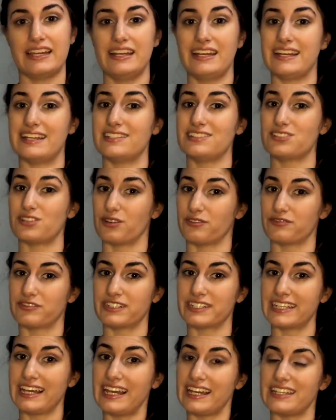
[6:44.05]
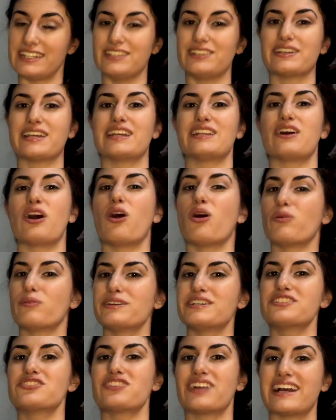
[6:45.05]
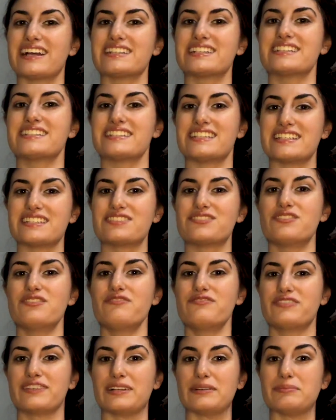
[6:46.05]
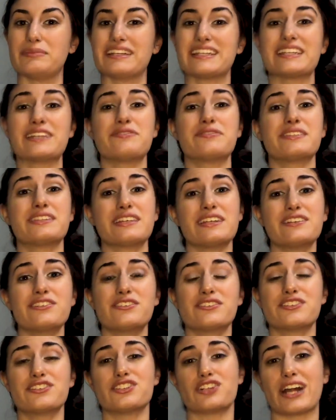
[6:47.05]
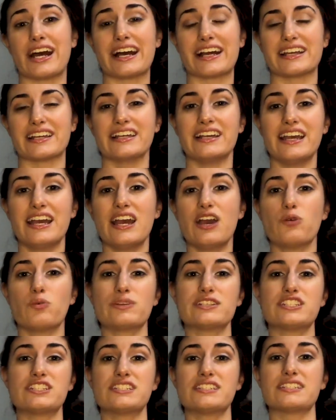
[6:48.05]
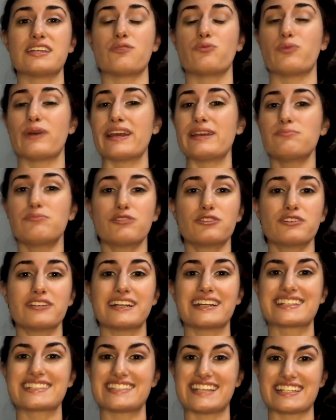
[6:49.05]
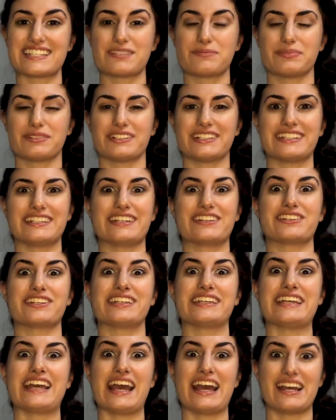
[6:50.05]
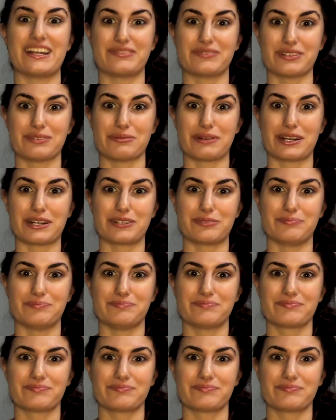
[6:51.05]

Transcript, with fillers: And don't forget, you can always try the sister of film and give theater a try, which is way more accessible nearly everywhere.